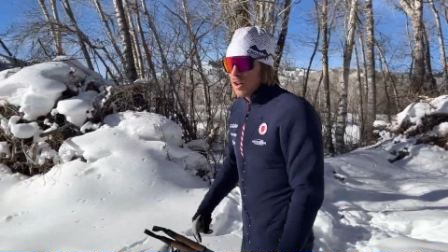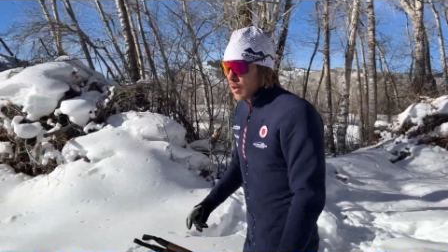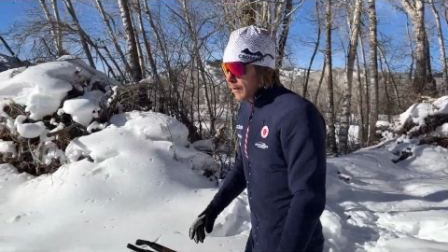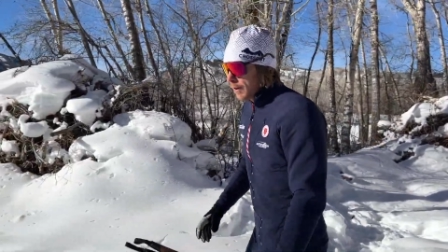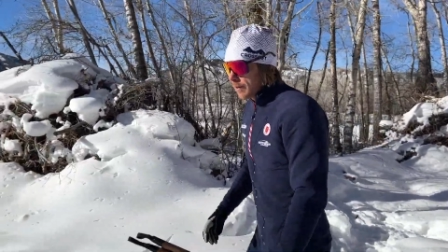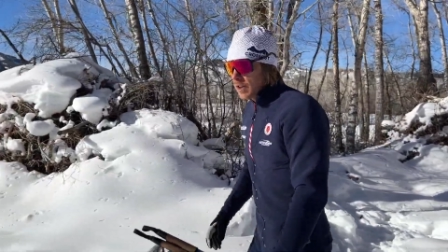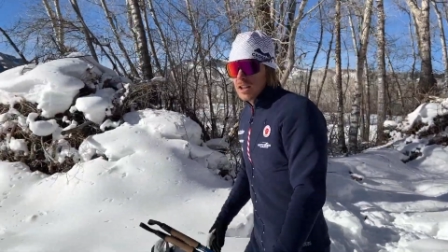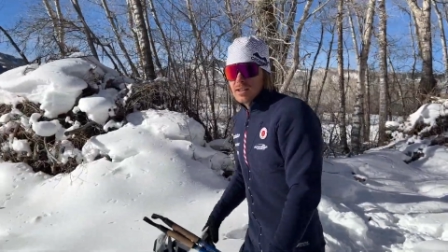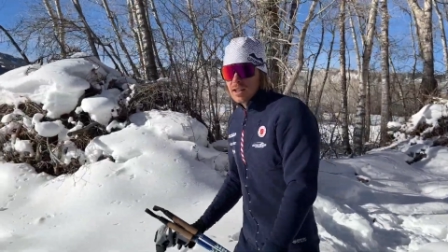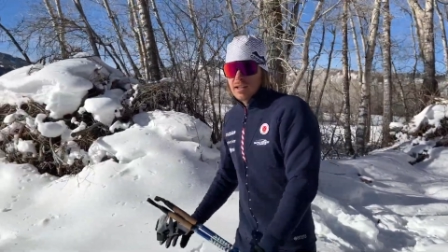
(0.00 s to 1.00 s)
a 50,
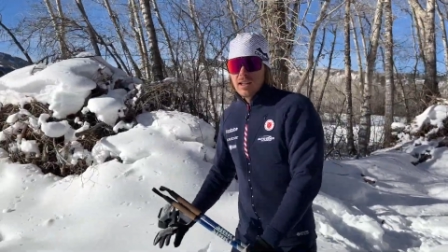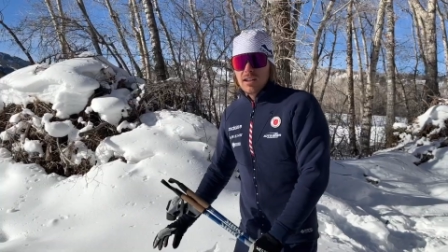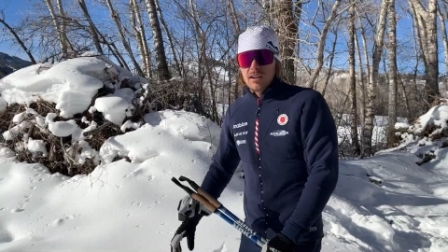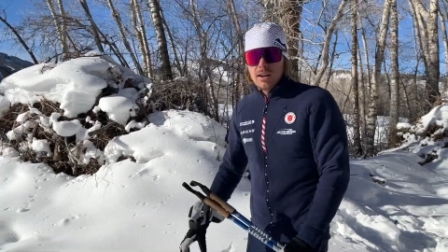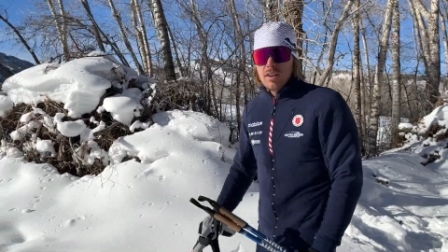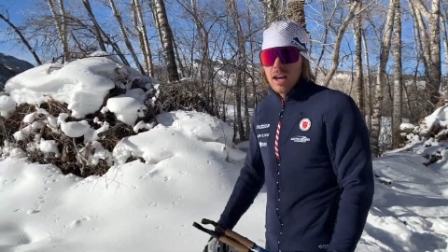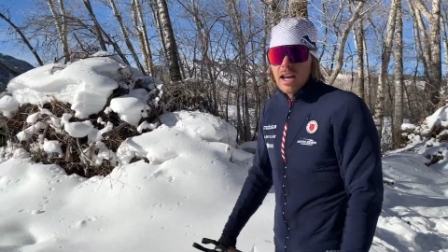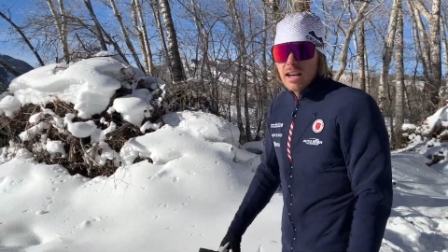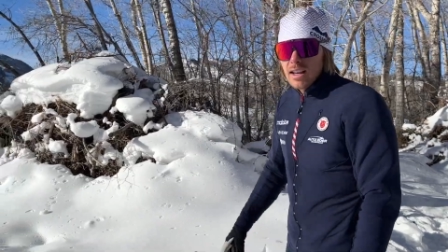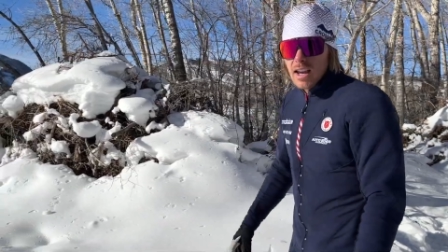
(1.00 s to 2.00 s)
60, or even
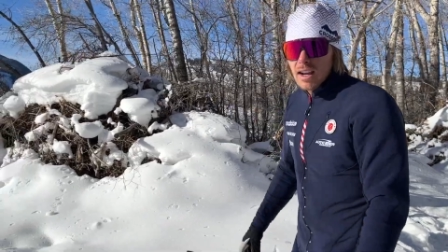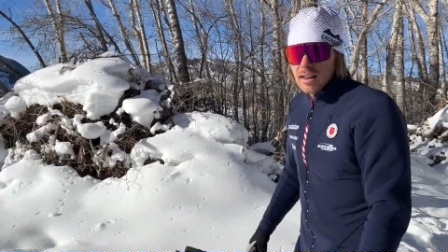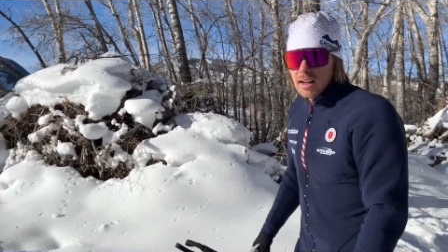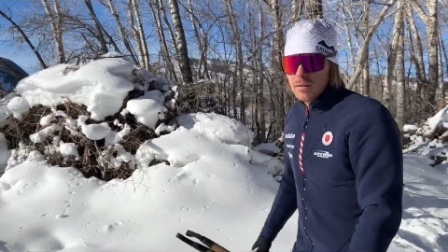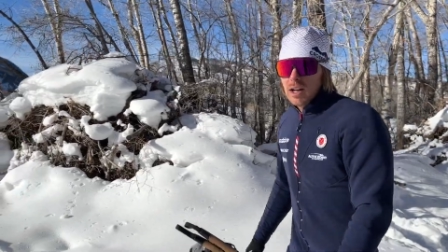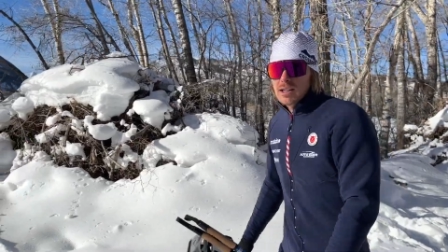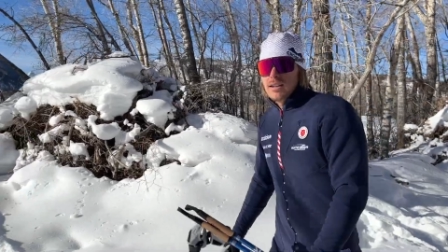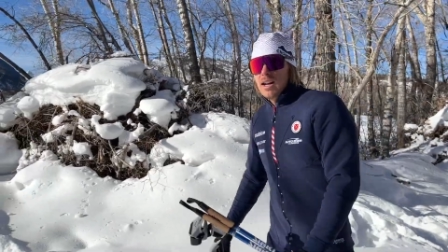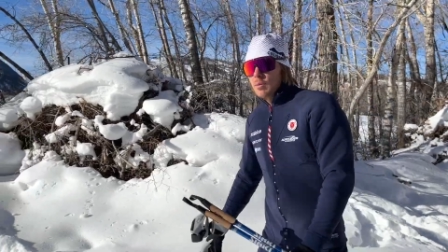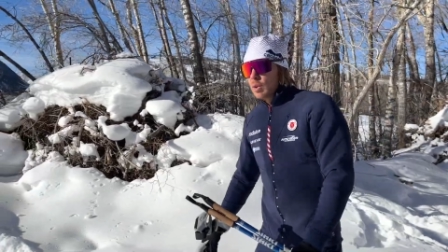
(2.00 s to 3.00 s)
80K in that
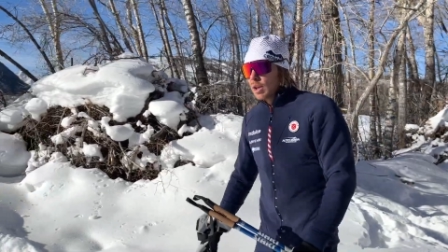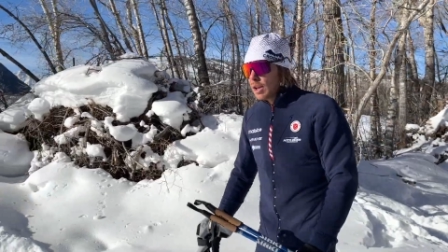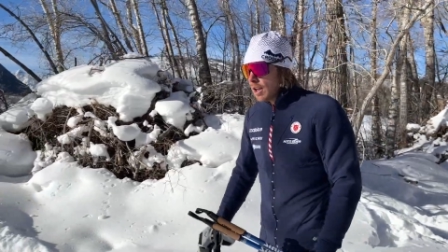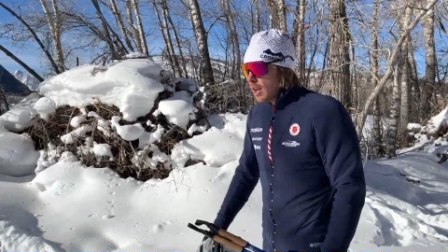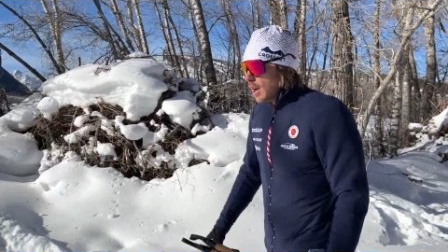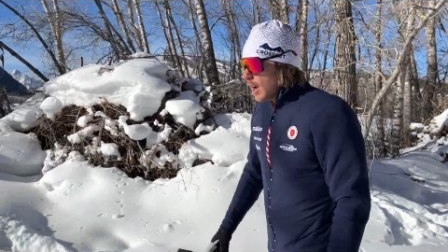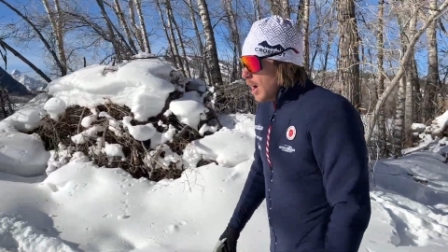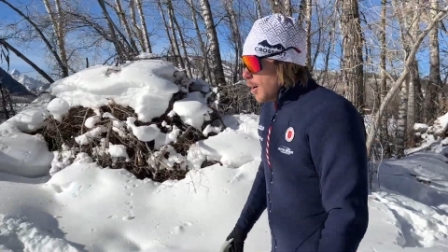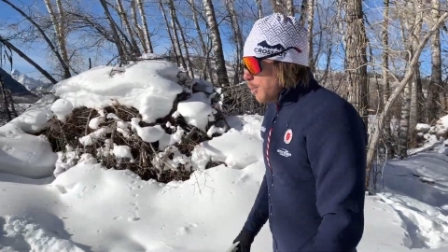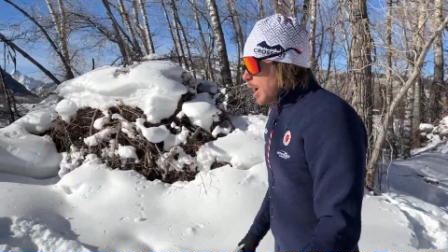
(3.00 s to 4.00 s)

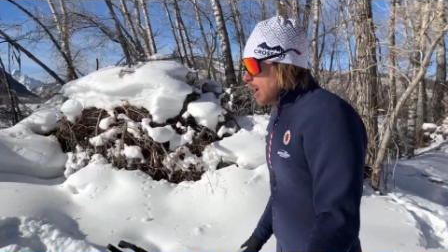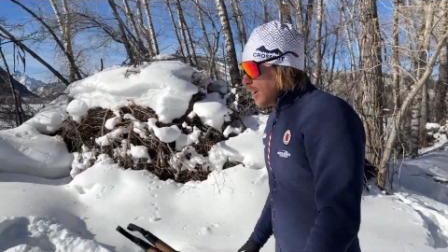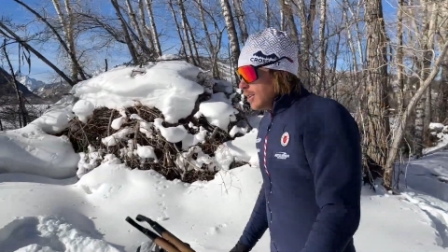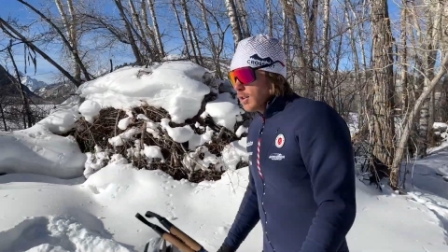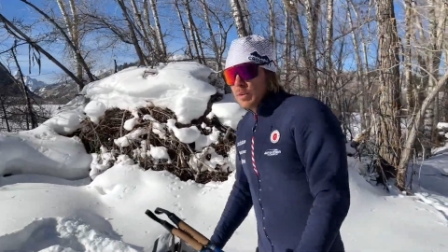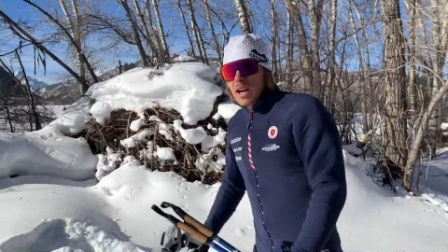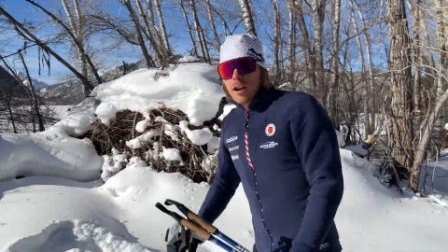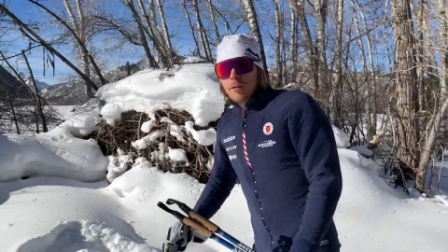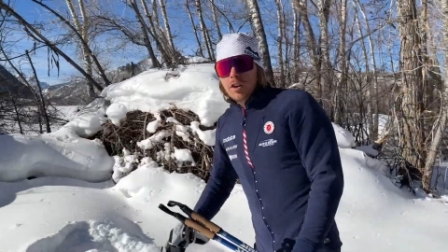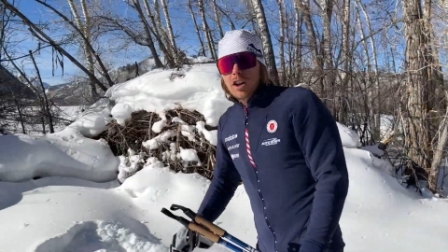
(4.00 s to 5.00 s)
Vasaloppet. But you'll be out
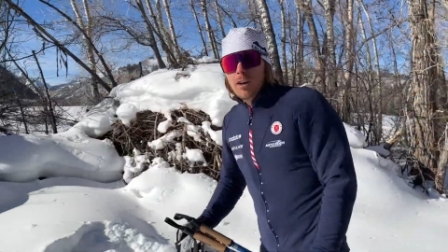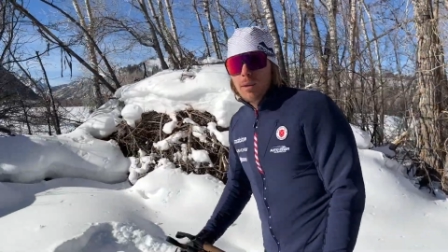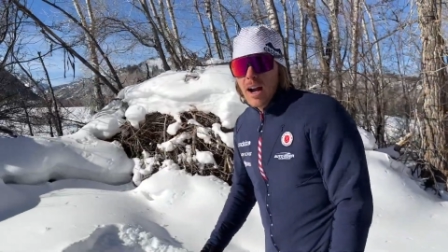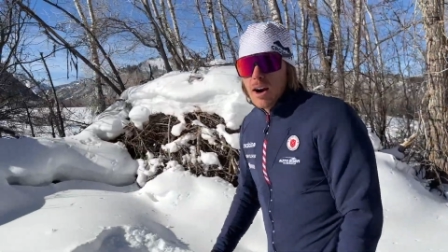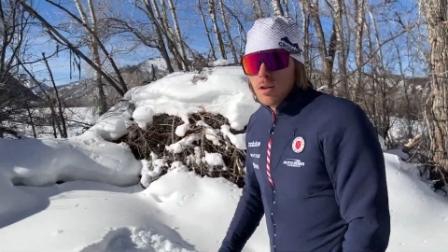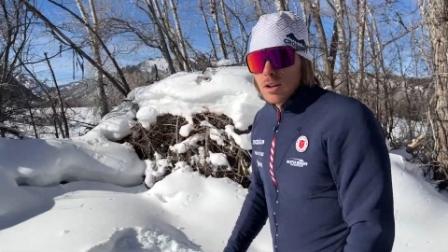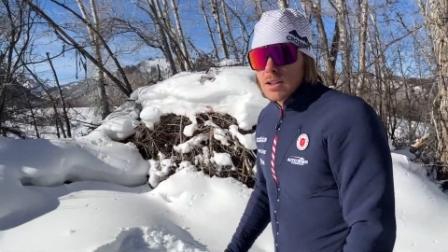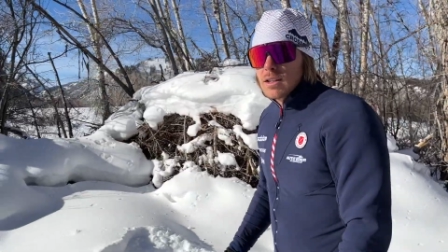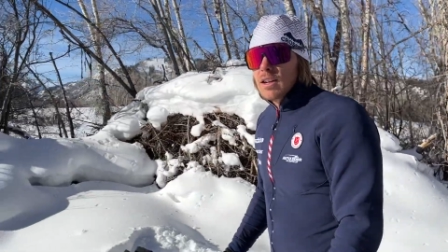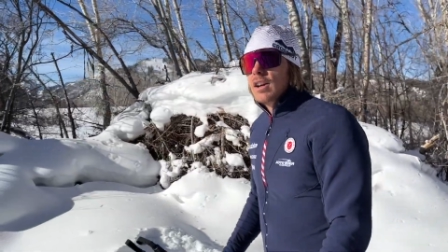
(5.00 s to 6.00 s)
for a couple
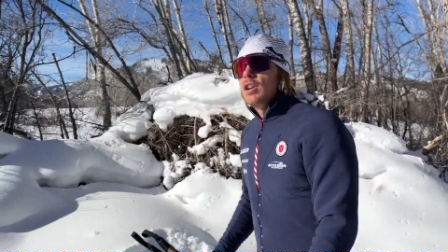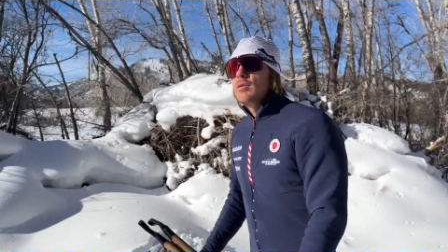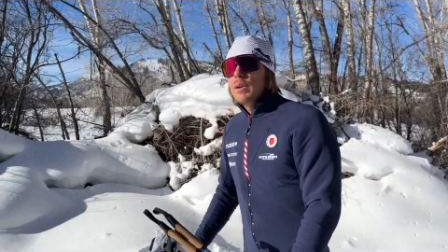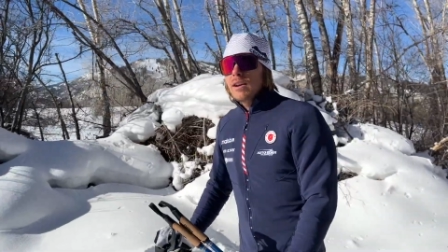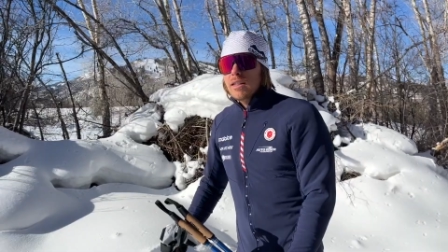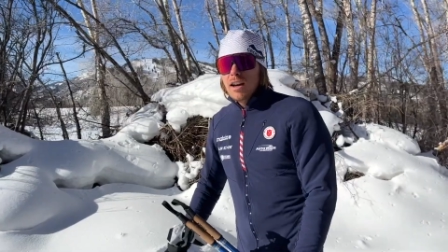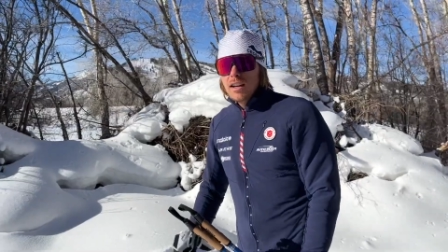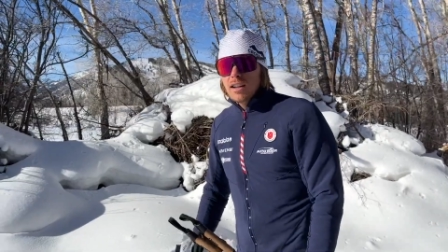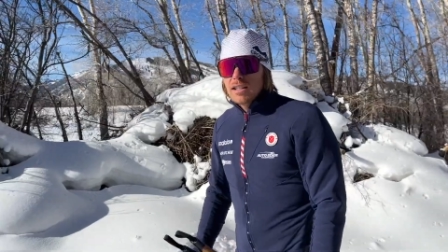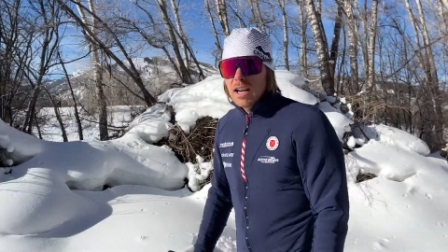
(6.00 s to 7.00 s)
hours. A good marathon
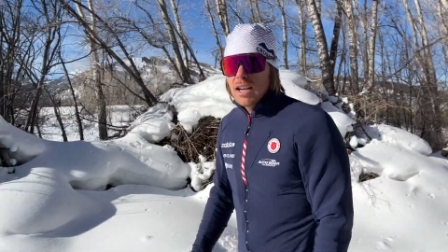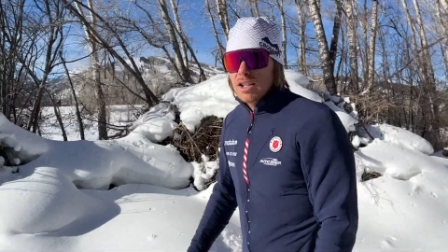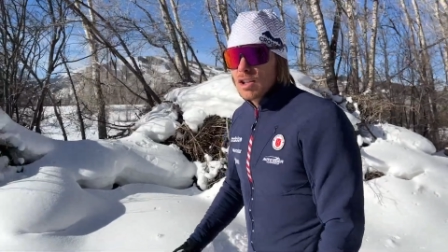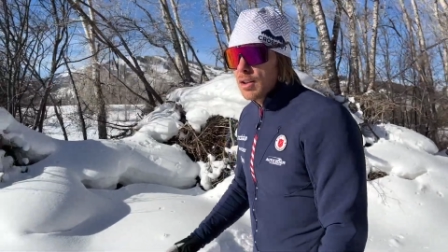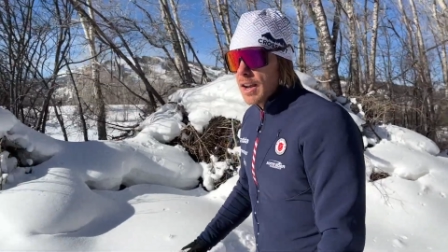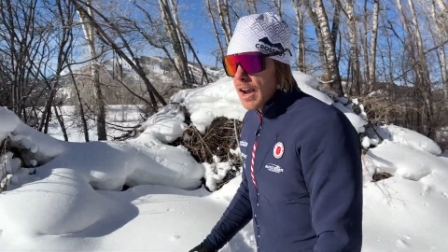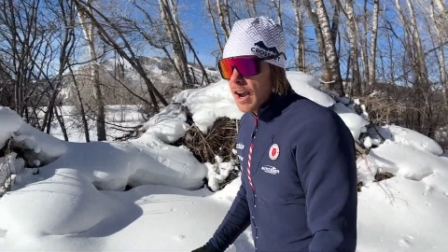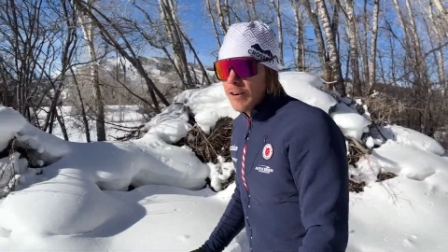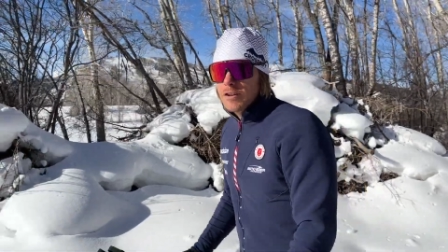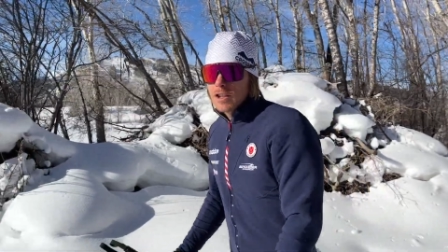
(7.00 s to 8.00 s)
can take
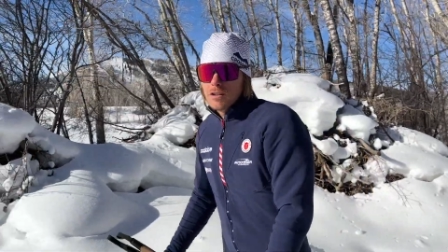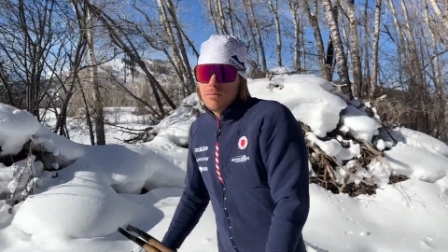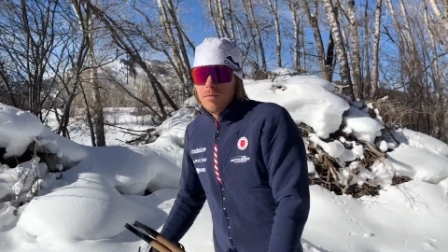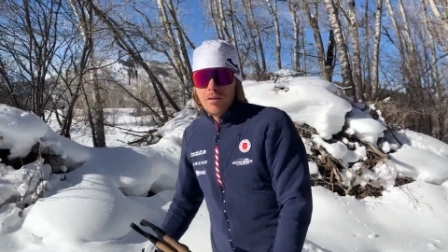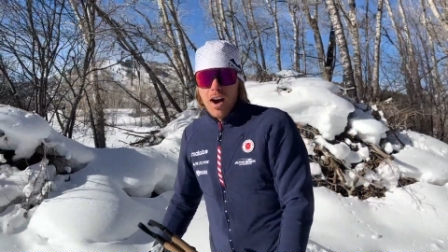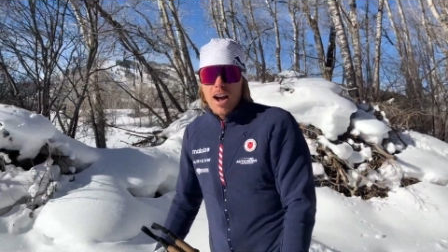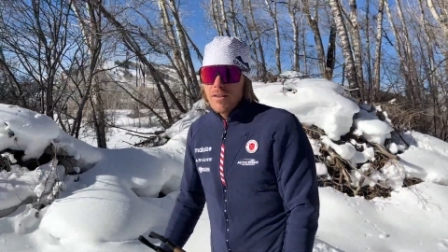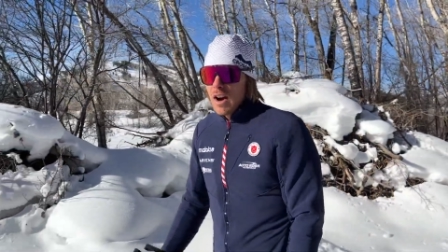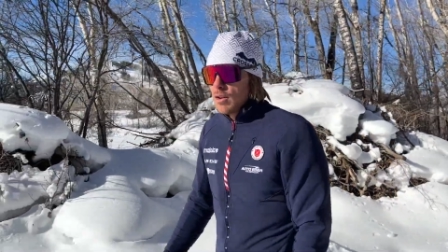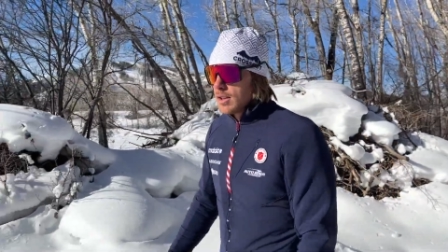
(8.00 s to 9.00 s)
2.5 to 5
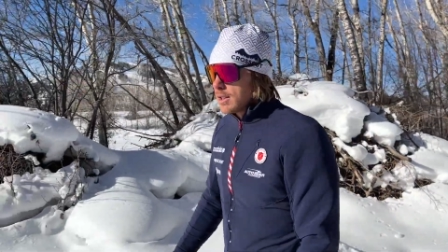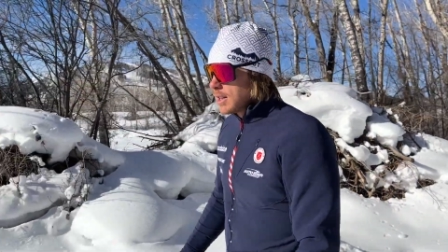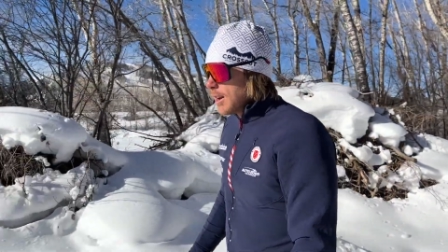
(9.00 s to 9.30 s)
hours.